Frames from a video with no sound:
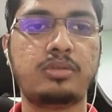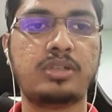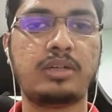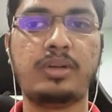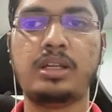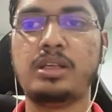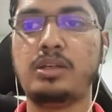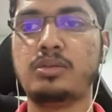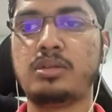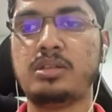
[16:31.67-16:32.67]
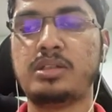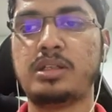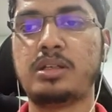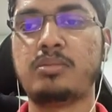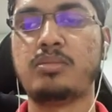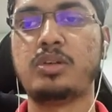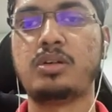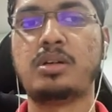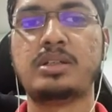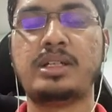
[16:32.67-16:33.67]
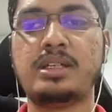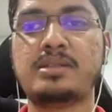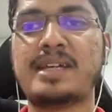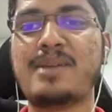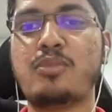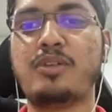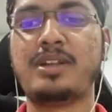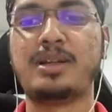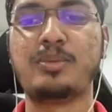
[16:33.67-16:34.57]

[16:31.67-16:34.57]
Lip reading: to save it. Ignore this error because it is timeout error,